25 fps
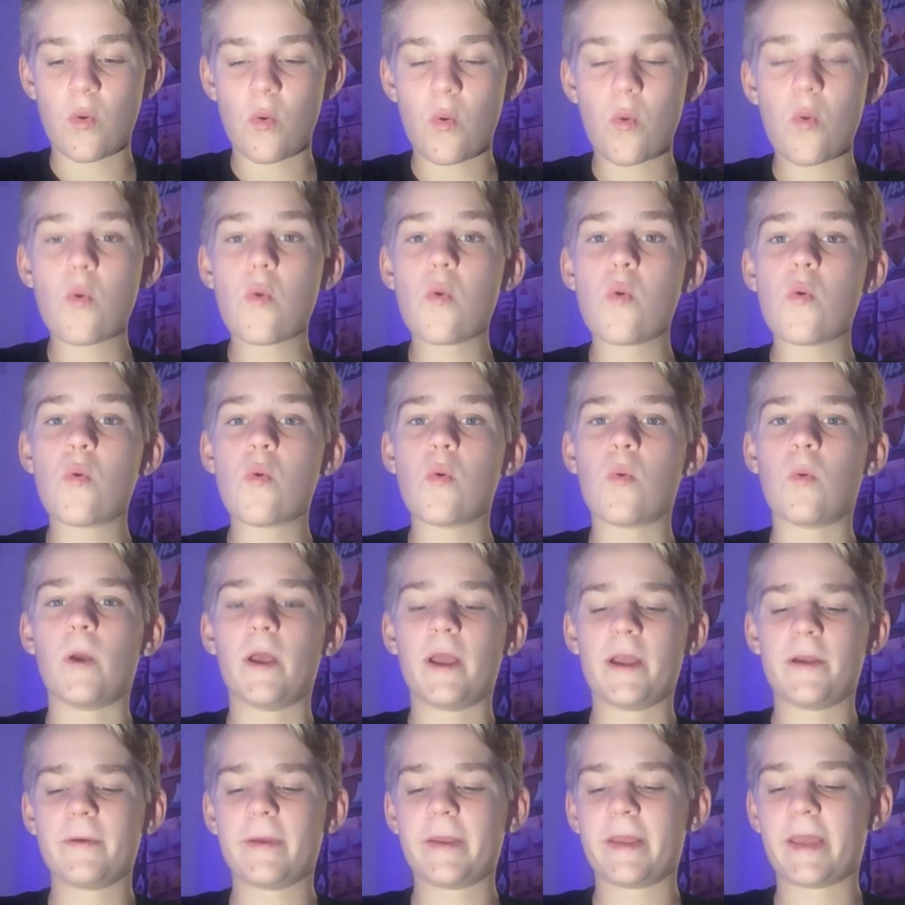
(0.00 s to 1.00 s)
Oh,
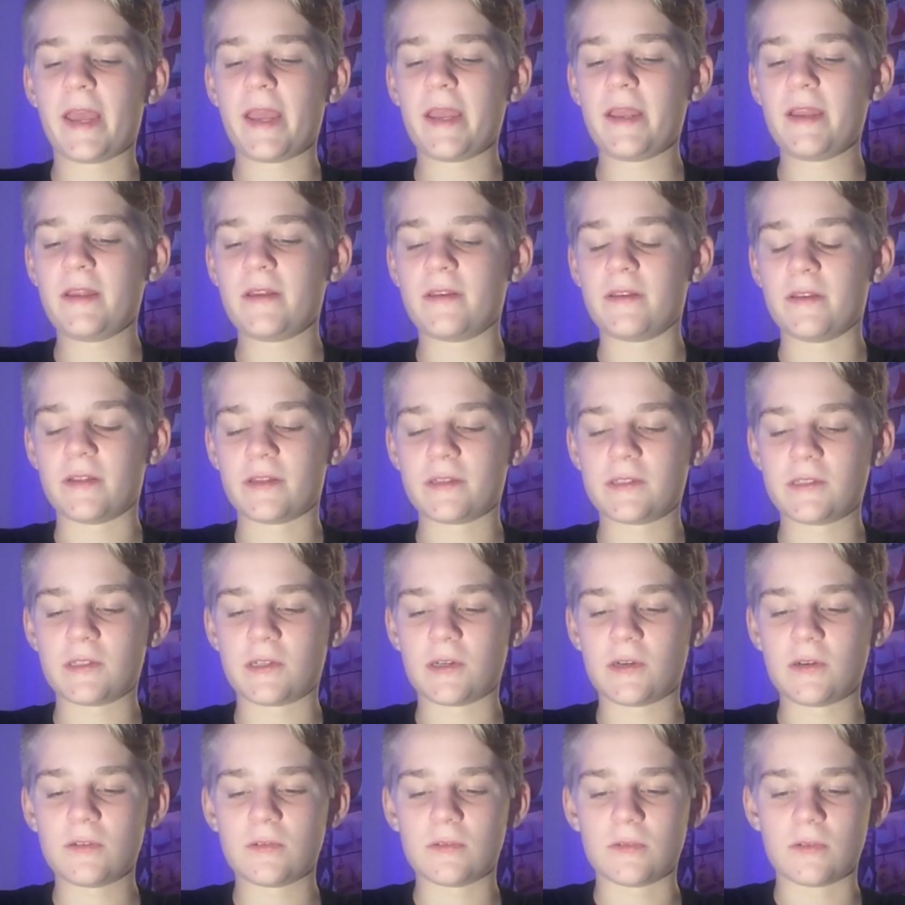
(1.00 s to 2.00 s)
Harry Kane. Let's
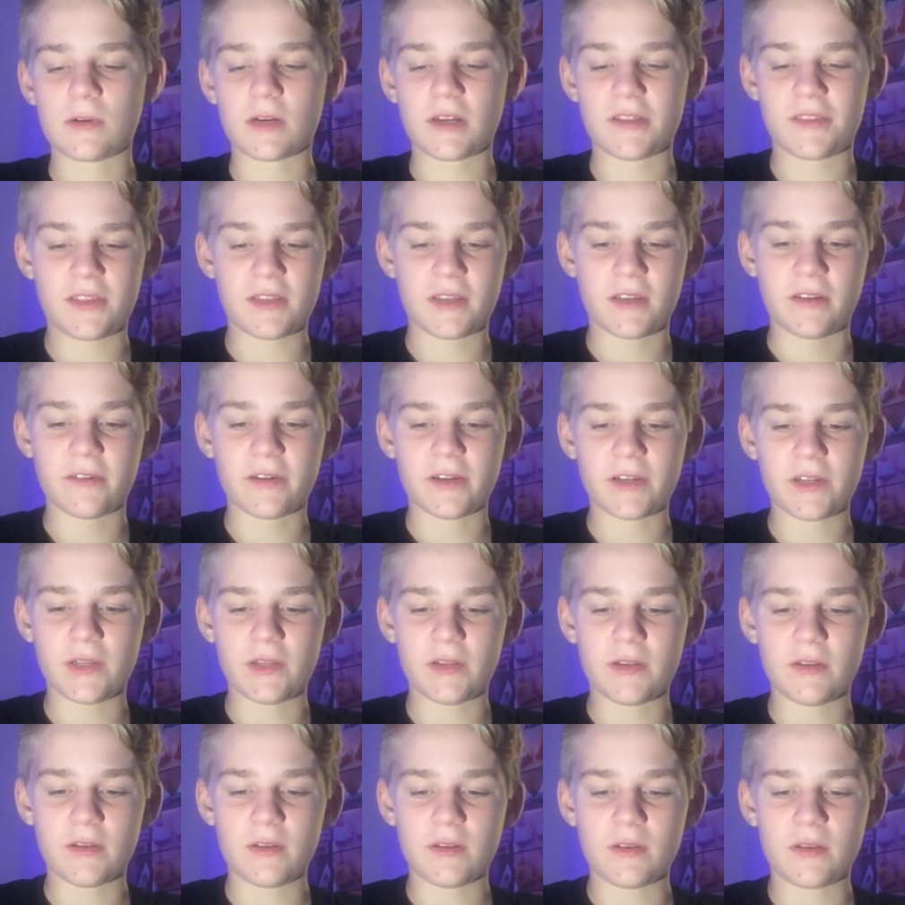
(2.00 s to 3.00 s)
go. I think right.
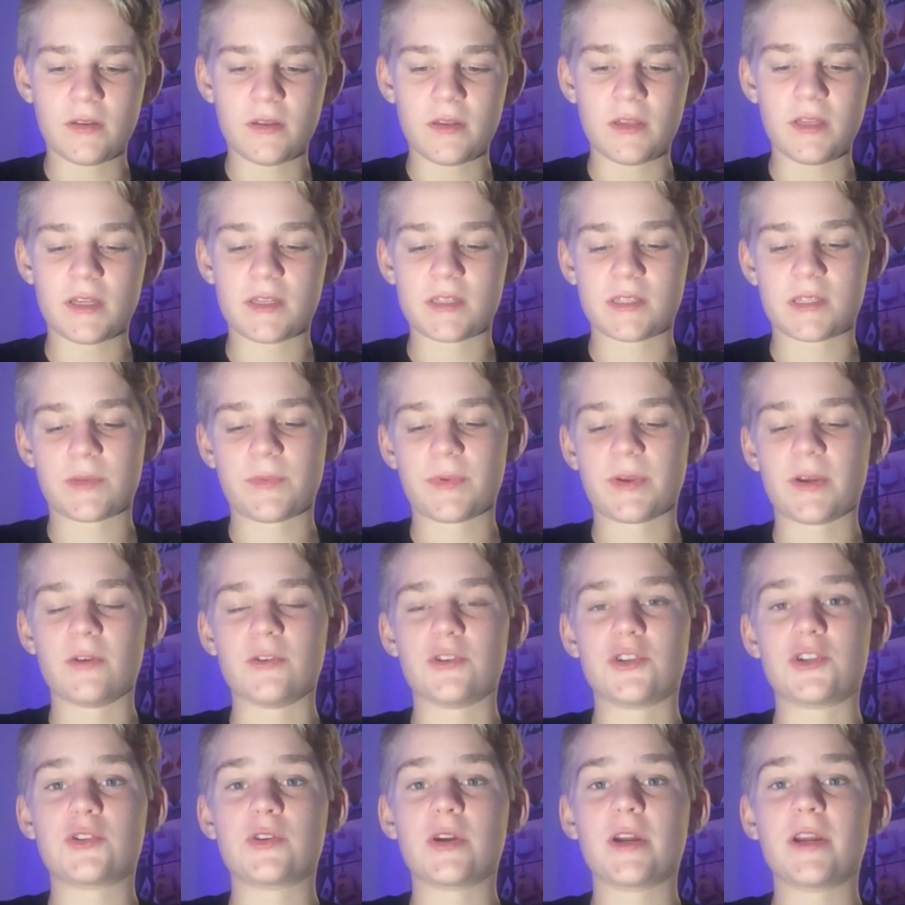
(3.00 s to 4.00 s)
Yes, there we go.
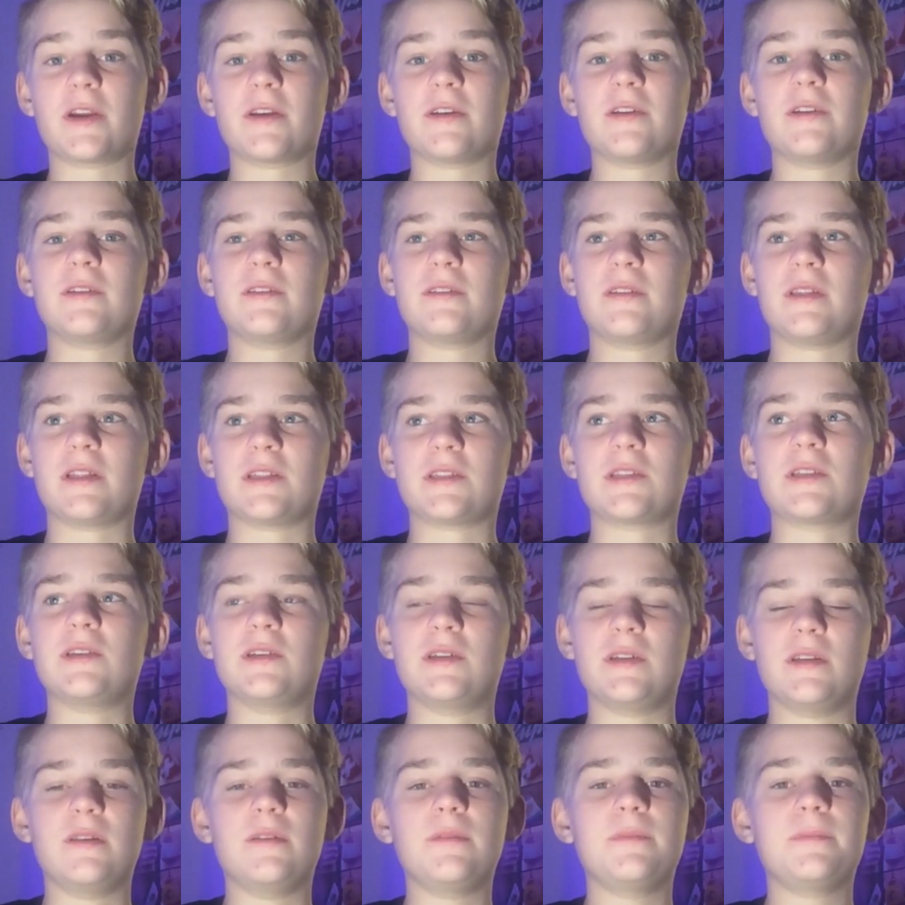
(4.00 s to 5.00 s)
Striker. That's
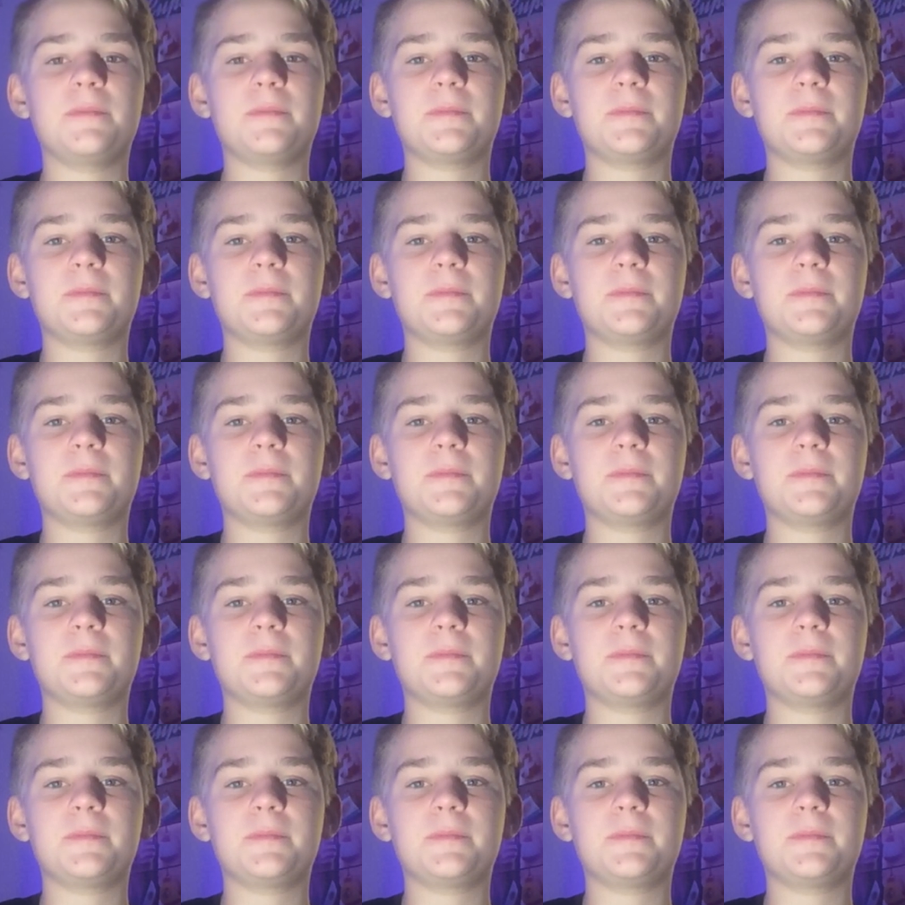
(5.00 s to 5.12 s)
good.